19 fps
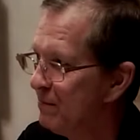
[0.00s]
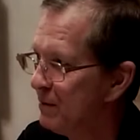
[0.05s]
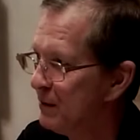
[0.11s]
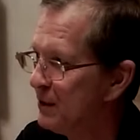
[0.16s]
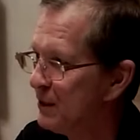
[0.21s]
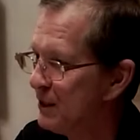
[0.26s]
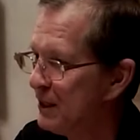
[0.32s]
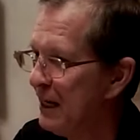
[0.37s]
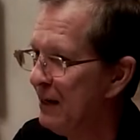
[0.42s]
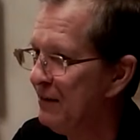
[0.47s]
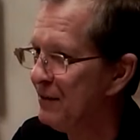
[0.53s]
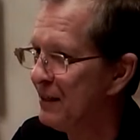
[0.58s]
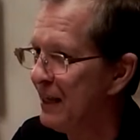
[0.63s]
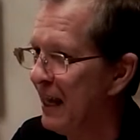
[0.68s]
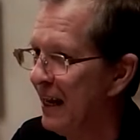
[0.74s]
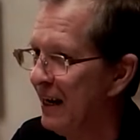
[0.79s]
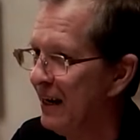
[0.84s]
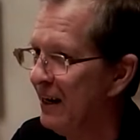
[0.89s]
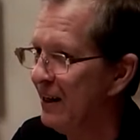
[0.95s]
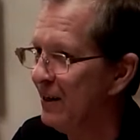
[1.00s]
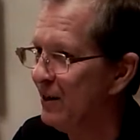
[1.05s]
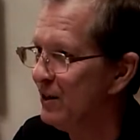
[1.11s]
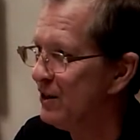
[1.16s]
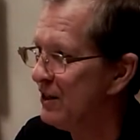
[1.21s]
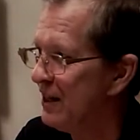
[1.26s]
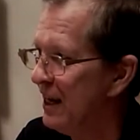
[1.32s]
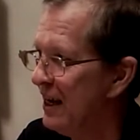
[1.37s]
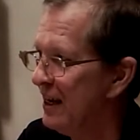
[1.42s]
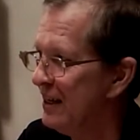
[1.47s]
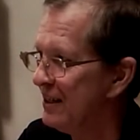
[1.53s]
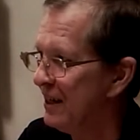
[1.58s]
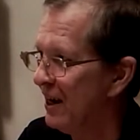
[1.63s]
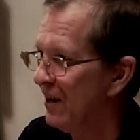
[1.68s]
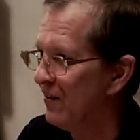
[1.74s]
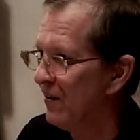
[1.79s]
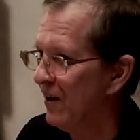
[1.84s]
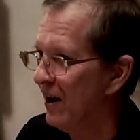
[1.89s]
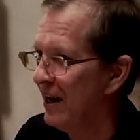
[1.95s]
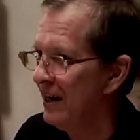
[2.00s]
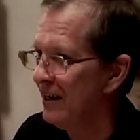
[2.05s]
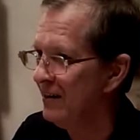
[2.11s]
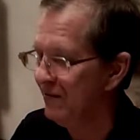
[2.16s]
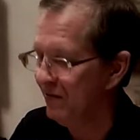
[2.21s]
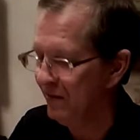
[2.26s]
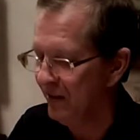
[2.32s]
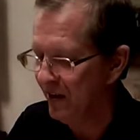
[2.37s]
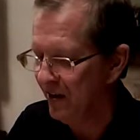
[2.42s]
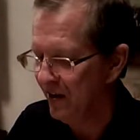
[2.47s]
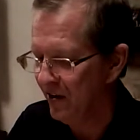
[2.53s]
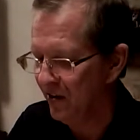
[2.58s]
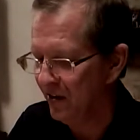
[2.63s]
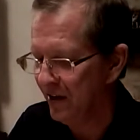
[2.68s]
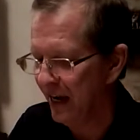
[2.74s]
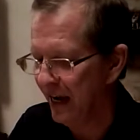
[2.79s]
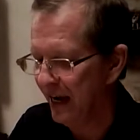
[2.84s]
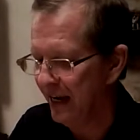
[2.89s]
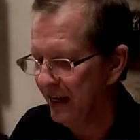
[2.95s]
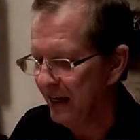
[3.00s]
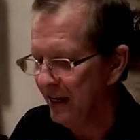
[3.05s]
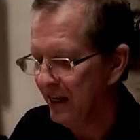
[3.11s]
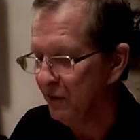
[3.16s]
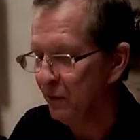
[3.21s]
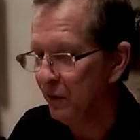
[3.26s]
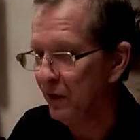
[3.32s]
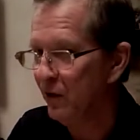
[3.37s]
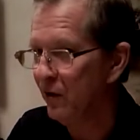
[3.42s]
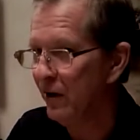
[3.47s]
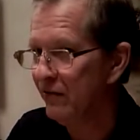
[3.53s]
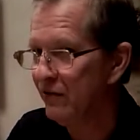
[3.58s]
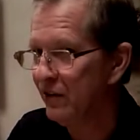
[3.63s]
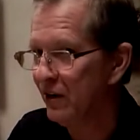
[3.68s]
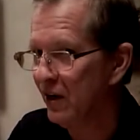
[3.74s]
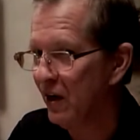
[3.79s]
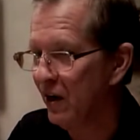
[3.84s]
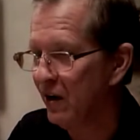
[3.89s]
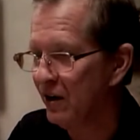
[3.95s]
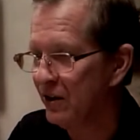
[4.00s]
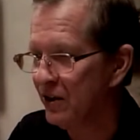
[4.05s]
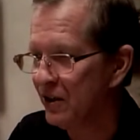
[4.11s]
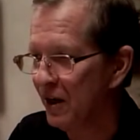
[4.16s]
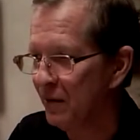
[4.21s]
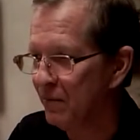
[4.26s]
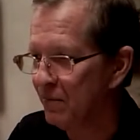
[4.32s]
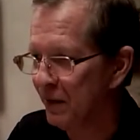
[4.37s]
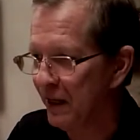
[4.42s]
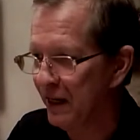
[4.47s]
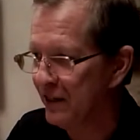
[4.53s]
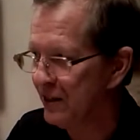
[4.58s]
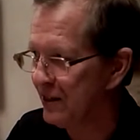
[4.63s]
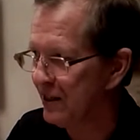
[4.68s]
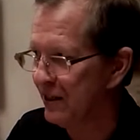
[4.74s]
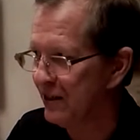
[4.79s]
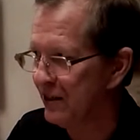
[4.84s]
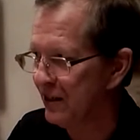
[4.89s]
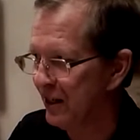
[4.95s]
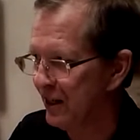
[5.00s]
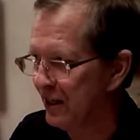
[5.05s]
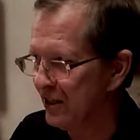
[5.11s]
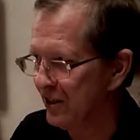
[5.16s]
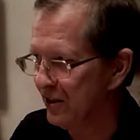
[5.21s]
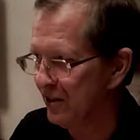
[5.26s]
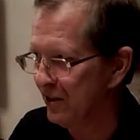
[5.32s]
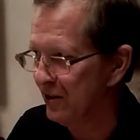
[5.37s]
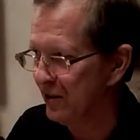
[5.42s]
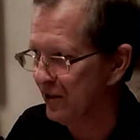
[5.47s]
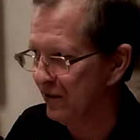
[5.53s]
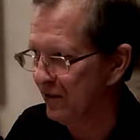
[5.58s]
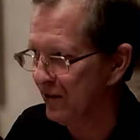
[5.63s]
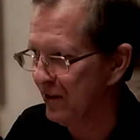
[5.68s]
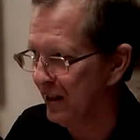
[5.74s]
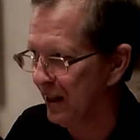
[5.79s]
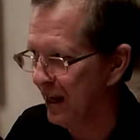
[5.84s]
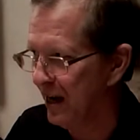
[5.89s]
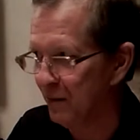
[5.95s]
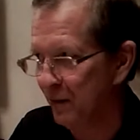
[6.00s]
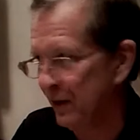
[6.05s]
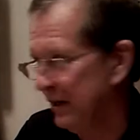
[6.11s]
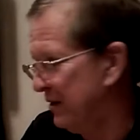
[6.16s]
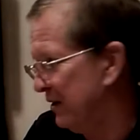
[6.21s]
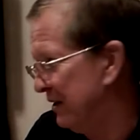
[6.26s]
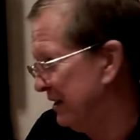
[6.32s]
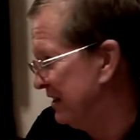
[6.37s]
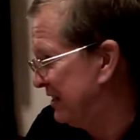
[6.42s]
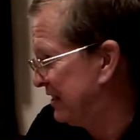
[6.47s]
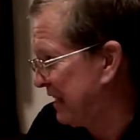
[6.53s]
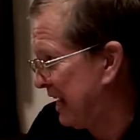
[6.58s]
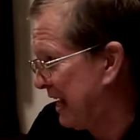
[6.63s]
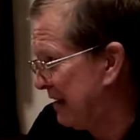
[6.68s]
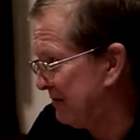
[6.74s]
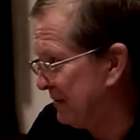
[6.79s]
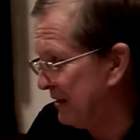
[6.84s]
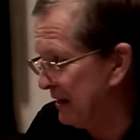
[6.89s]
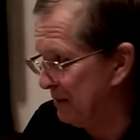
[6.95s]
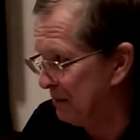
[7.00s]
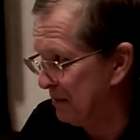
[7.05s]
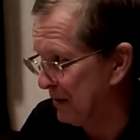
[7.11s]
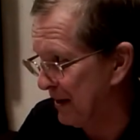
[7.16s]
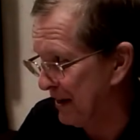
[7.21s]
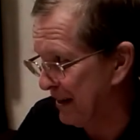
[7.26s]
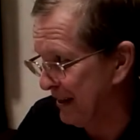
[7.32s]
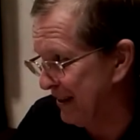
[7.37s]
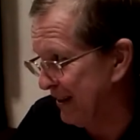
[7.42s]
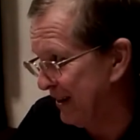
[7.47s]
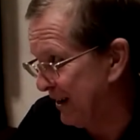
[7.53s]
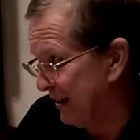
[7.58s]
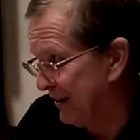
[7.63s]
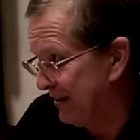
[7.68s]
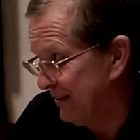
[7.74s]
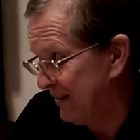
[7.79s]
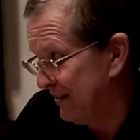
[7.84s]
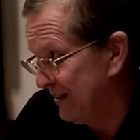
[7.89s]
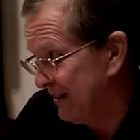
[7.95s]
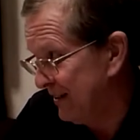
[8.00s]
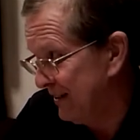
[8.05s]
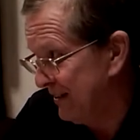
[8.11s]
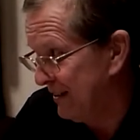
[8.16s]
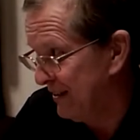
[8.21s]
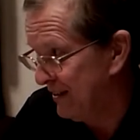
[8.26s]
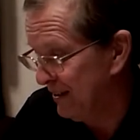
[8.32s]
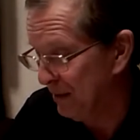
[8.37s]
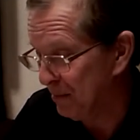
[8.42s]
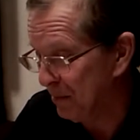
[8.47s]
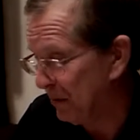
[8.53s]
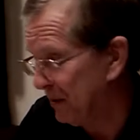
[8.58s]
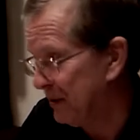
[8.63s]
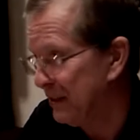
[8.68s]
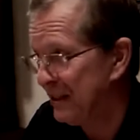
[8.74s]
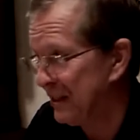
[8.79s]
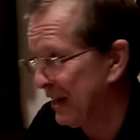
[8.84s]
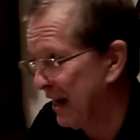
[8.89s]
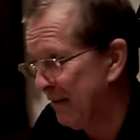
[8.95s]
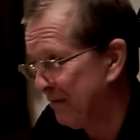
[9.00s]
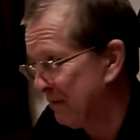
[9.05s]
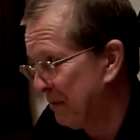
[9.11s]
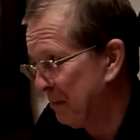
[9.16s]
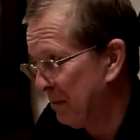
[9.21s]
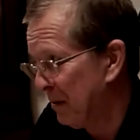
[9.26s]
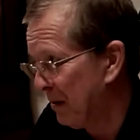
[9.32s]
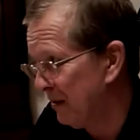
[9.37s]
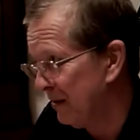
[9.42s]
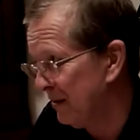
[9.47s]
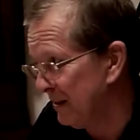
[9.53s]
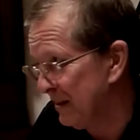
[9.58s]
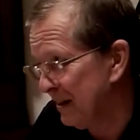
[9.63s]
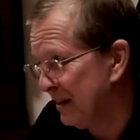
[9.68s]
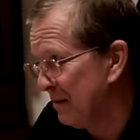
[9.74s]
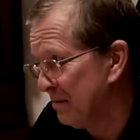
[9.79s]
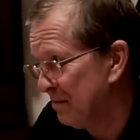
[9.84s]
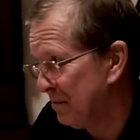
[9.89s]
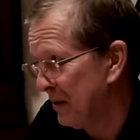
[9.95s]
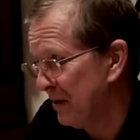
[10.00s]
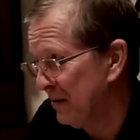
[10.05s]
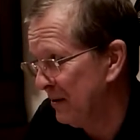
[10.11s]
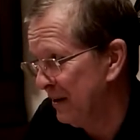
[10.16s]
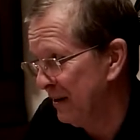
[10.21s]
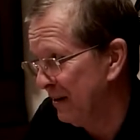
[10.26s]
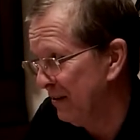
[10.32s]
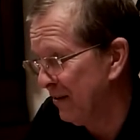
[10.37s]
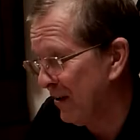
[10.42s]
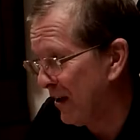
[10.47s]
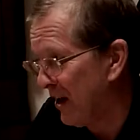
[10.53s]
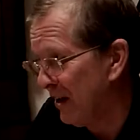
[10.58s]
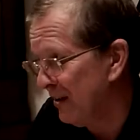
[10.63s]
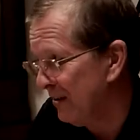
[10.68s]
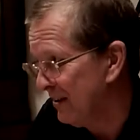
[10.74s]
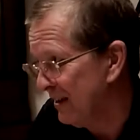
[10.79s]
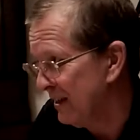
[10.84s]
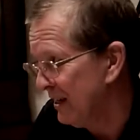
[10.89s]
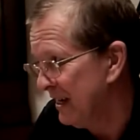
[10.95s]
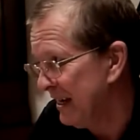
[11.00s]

perceives that and understands that, right? Mm-hmm. Okay. We don't have to go to some place that's an exclusive club. We couldn't save anybody there. Mm-hmm. The bodhisattva part and component of our